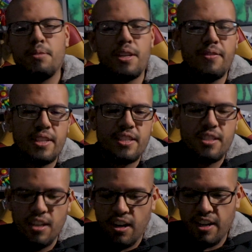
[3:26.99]
But if it's
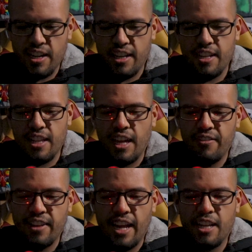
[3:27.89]
dark and doesn't
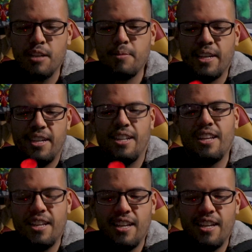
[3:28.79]
have light coming in,